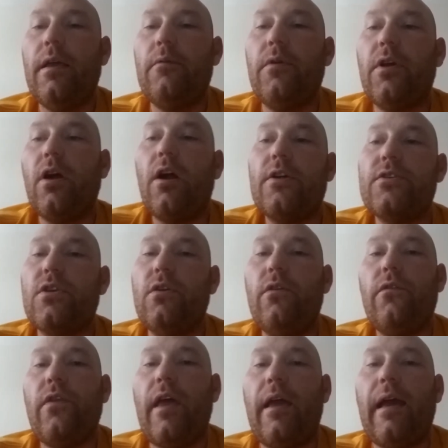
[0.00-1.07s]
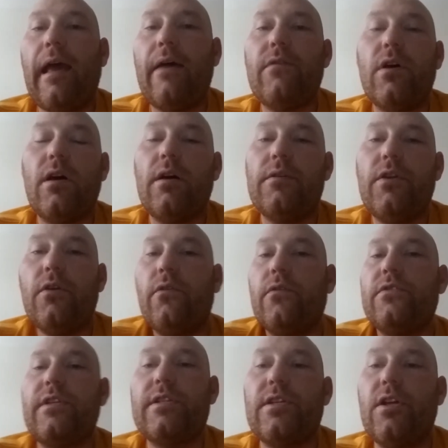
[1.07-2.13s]
in regards to if they have a you know
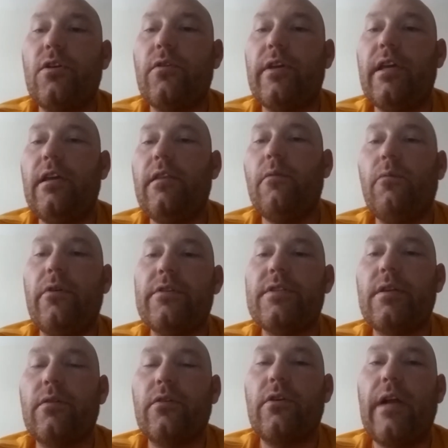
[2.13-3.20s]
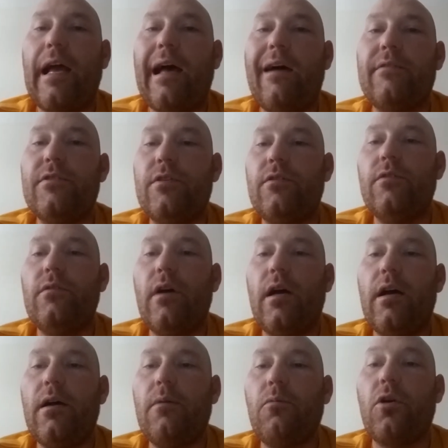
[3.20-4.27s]
16 year old kid that wants to learn how to
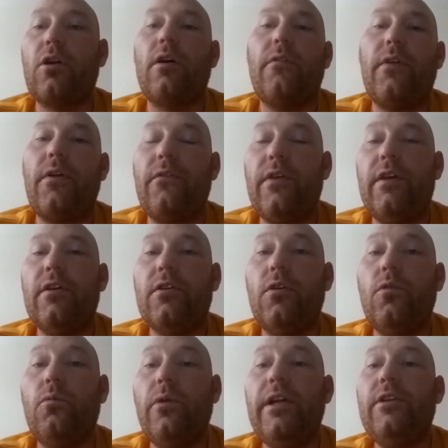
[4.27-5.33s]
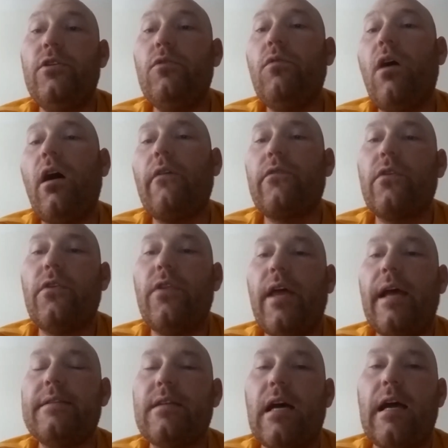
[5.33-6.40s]
uh, work on their vehicle we do offer
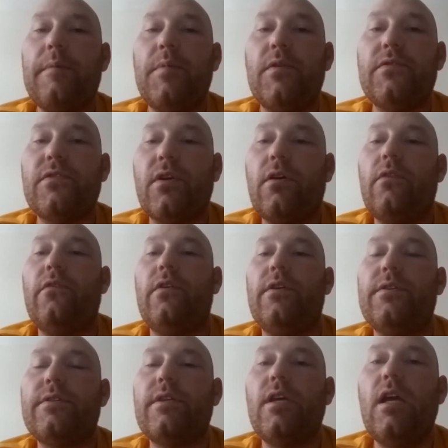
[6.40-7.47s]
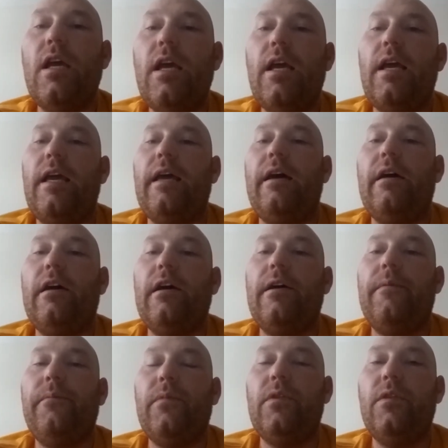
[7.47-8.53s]
that type of service
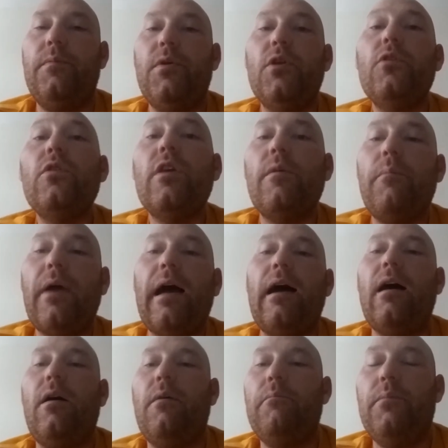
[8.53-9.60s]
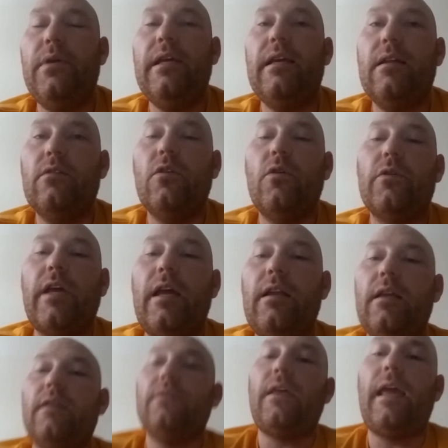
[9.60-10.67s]
um, the beauty about being located
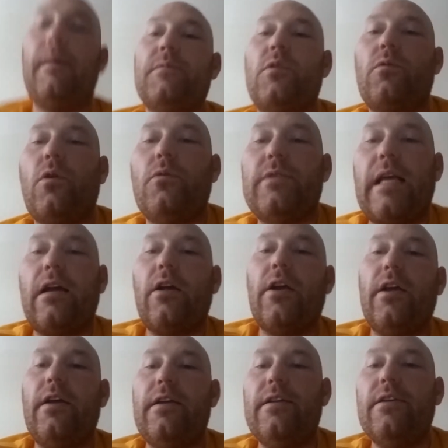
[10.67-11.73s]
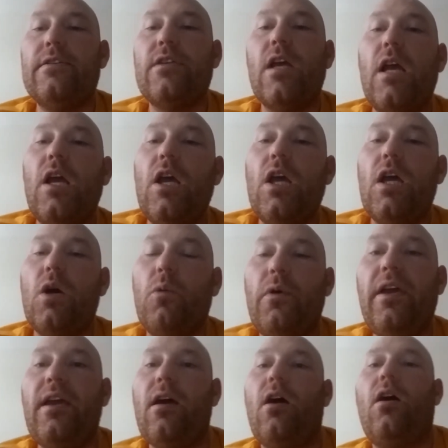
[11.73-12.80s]
in the hampton roads area is
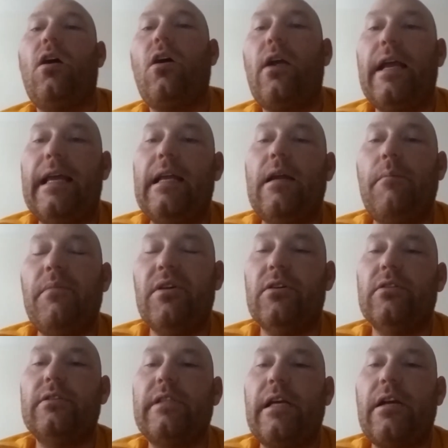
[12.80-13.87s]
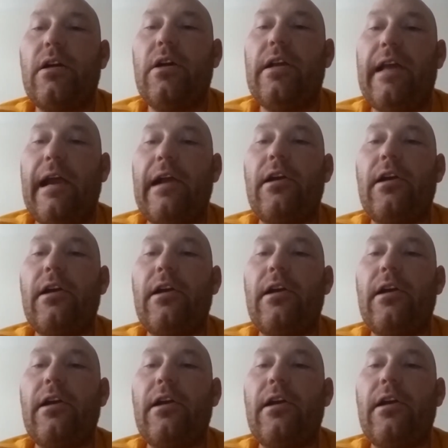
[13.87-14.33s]
we are in a military